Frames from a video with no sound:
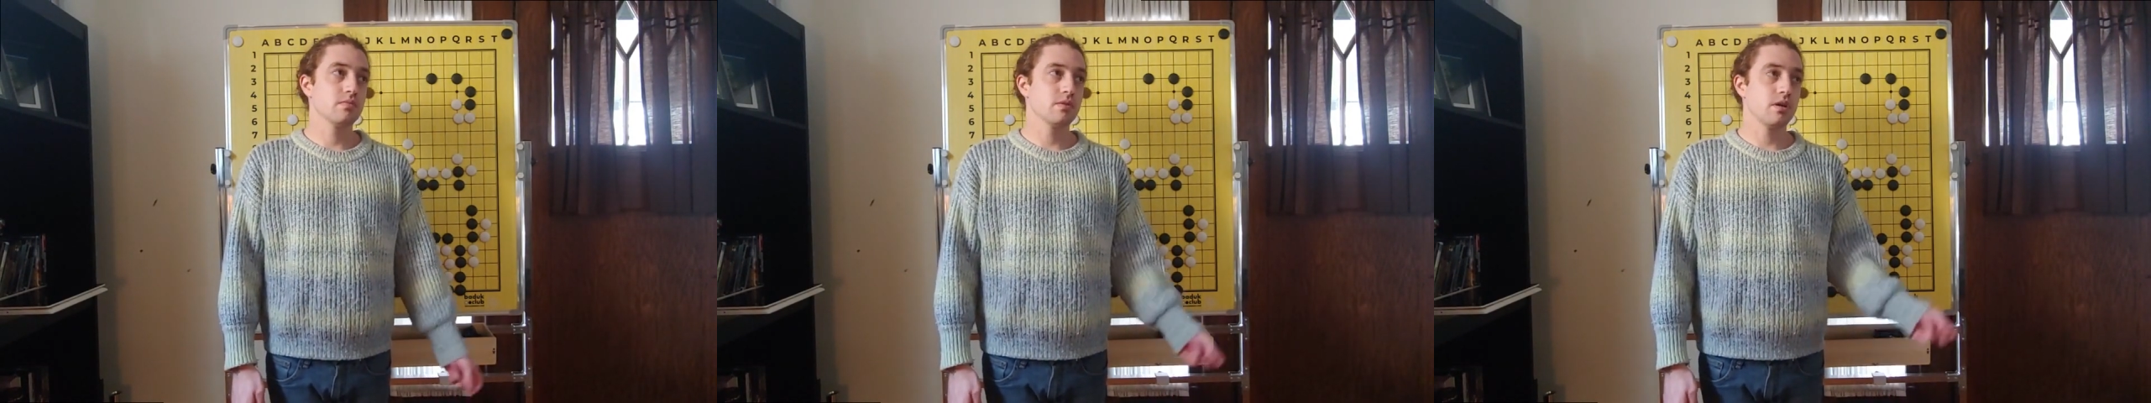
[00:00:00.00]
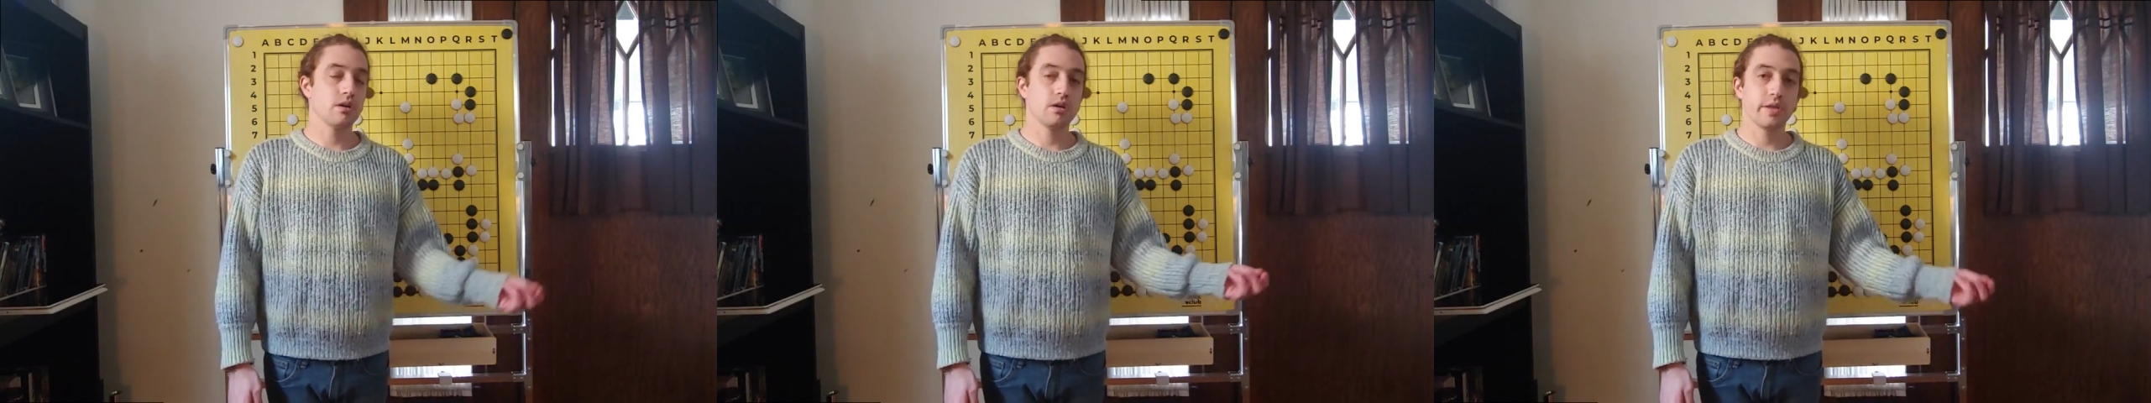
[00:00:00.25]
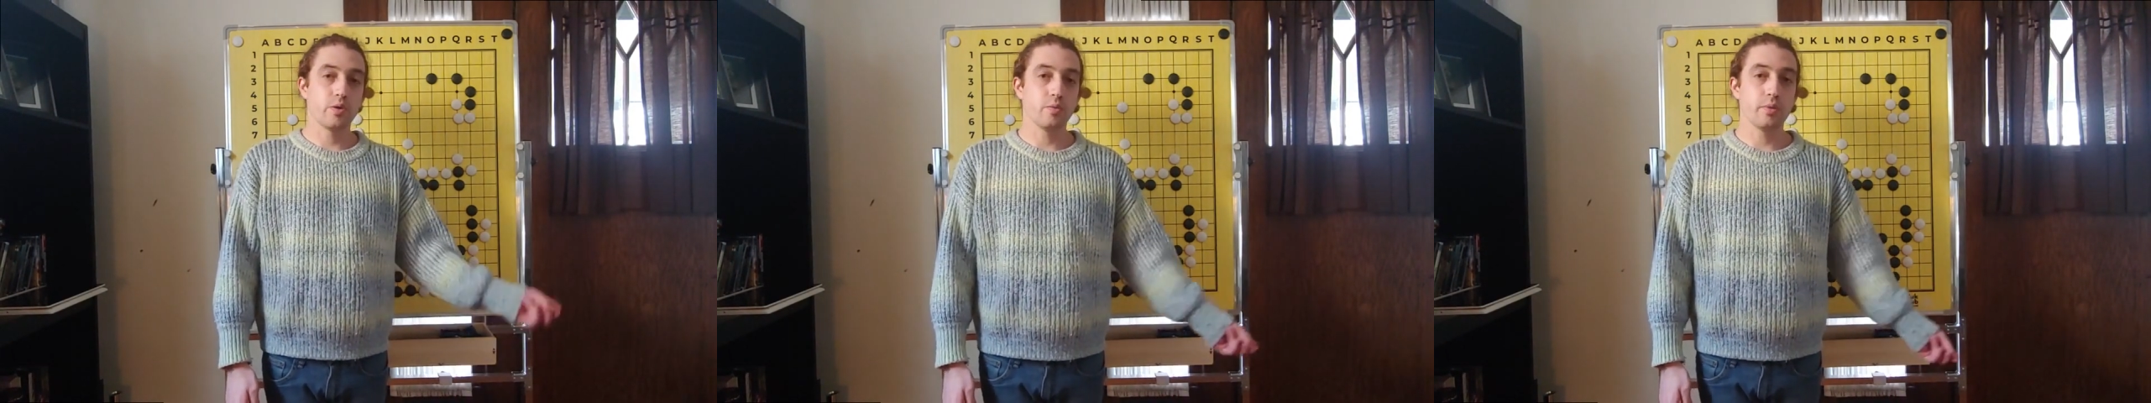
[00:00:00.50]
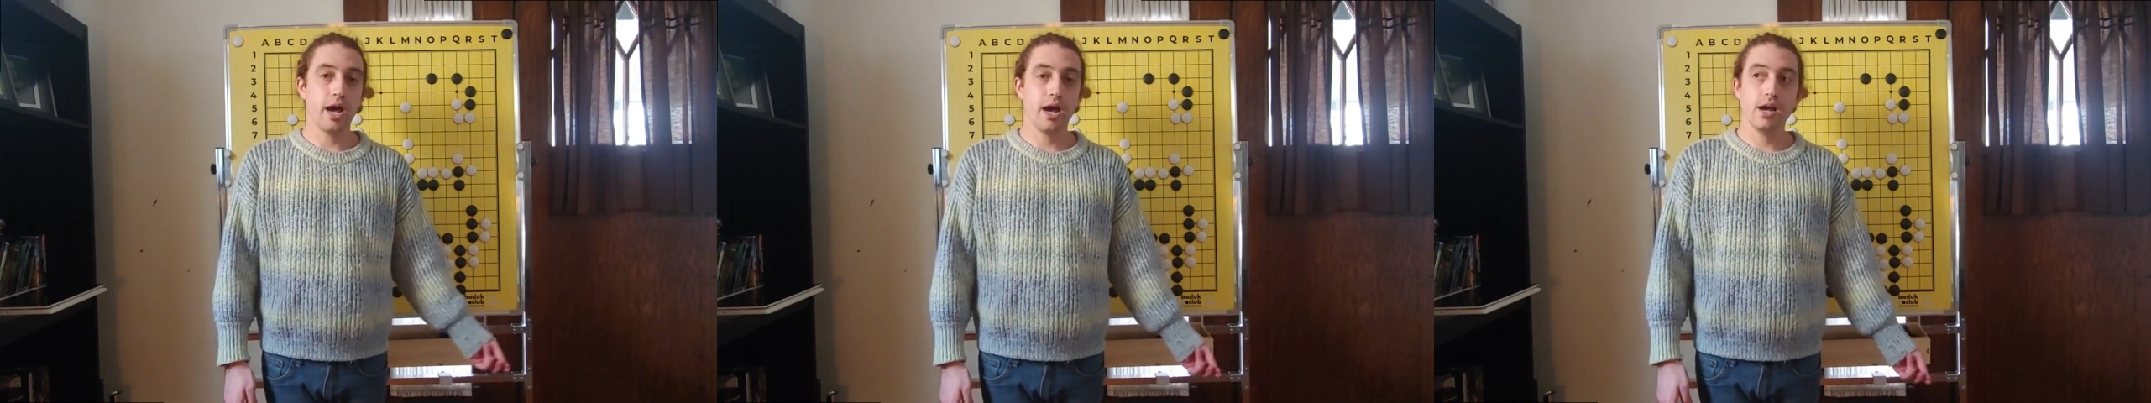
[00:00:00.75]
they will
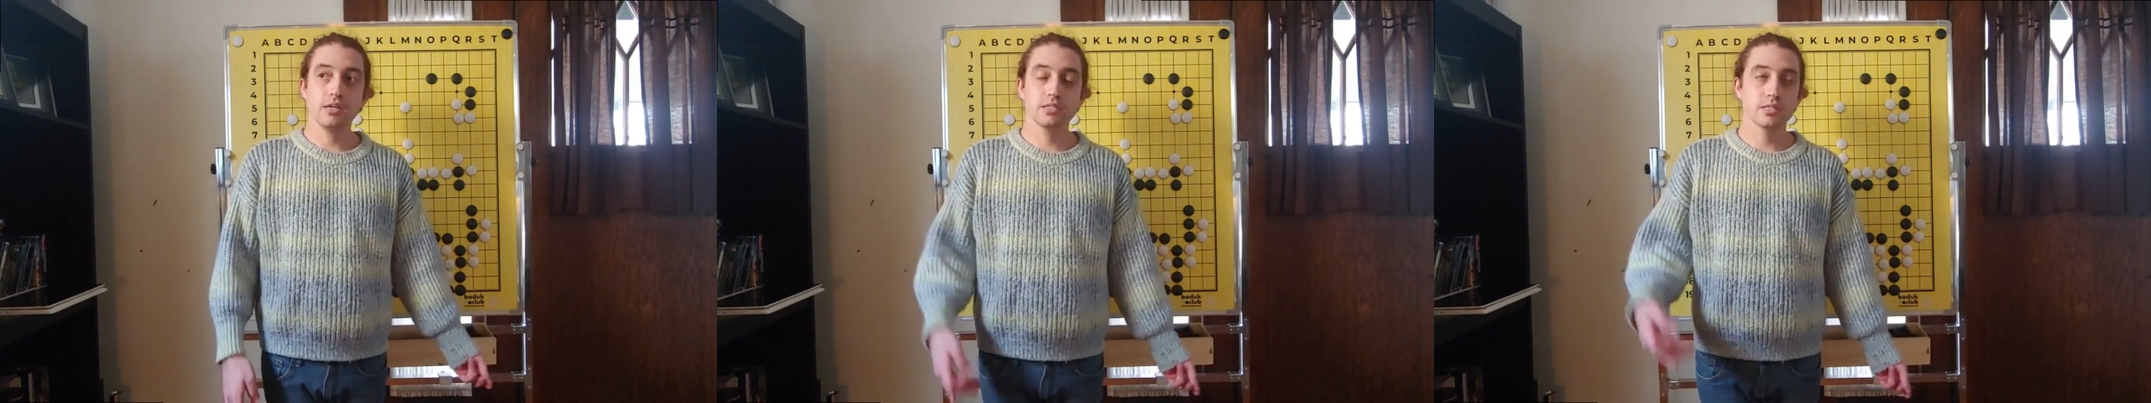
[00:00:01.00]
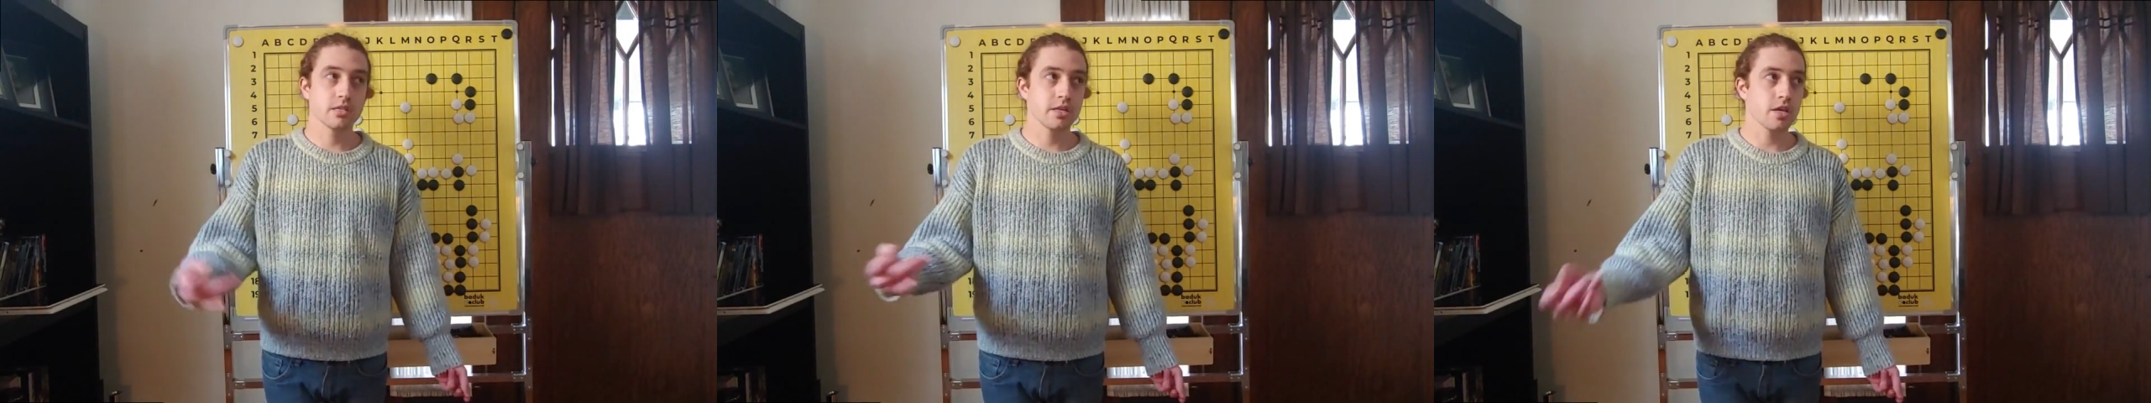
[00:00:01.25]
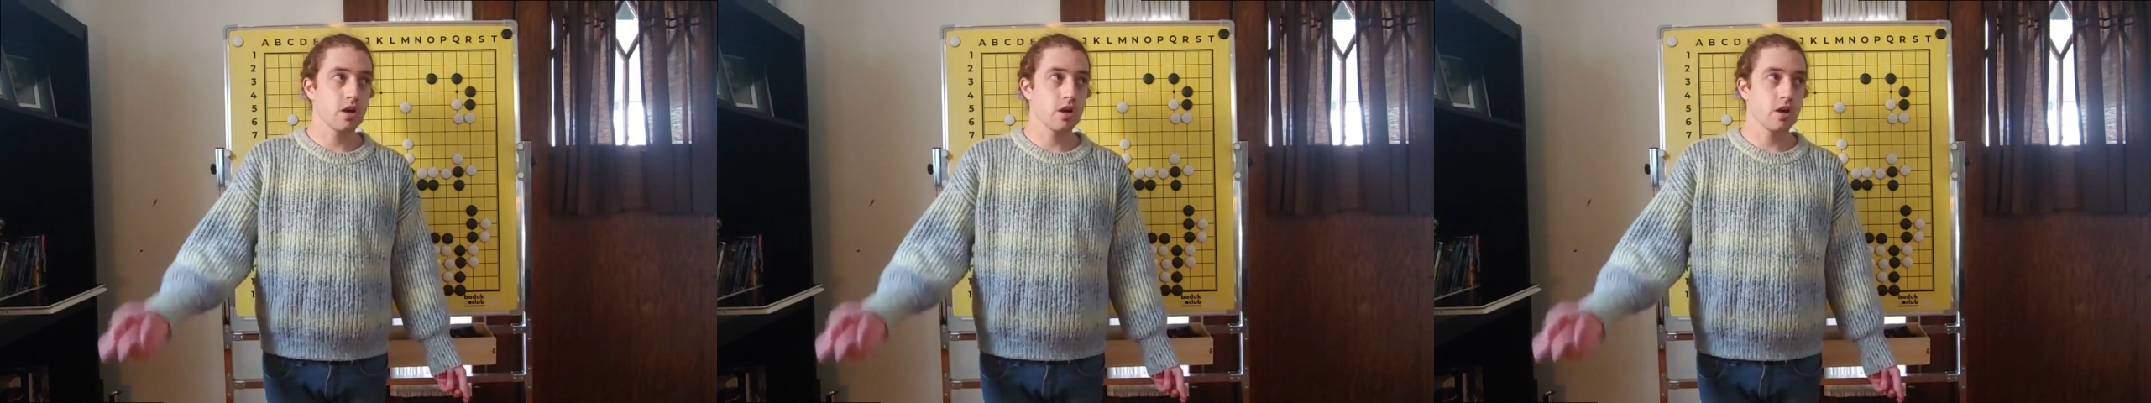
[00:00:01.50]
pass. The